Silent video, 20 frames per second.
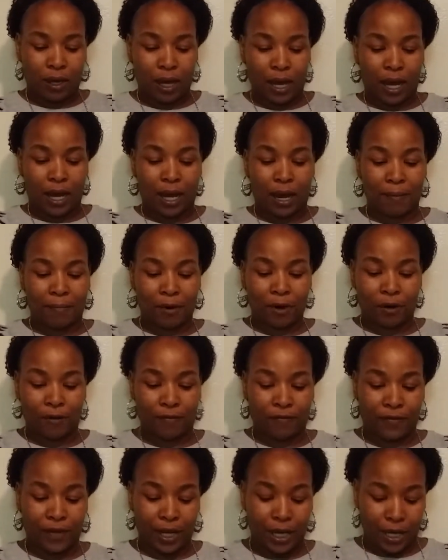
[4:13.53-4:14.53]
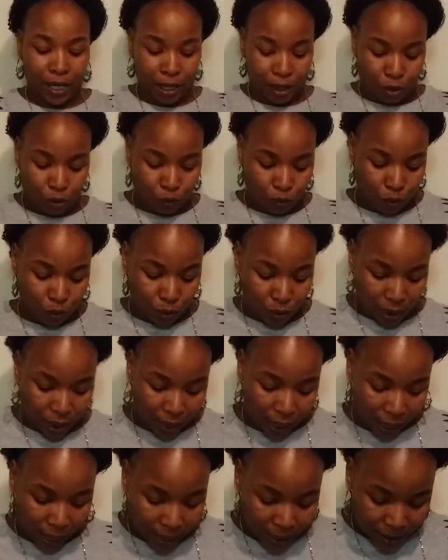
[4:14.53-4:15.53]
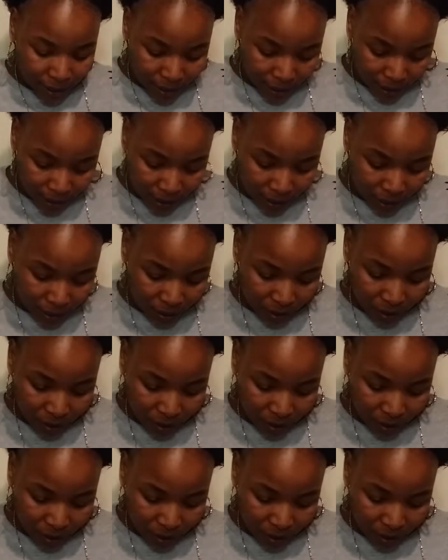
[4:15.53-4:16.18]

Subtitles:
And I'm gonna feed it through the casing